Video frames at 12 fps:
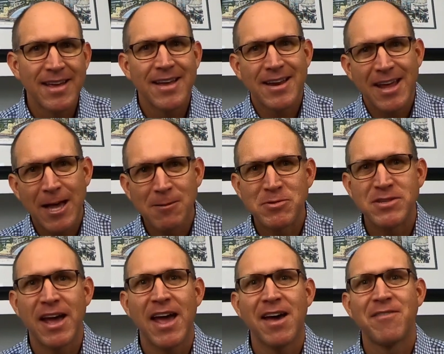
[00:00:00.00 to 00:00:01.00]
it helps
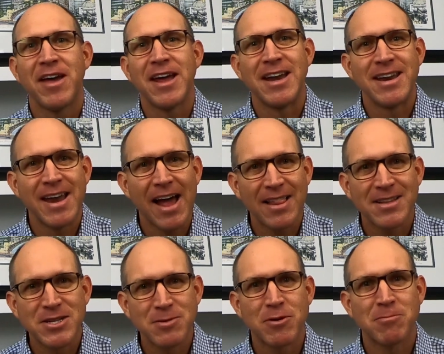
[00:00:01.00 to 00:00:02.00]
to have a
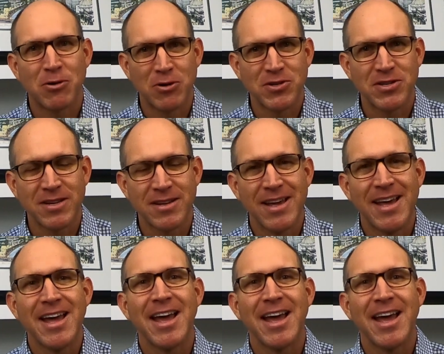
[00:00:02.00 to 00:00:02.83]
knowledgeable person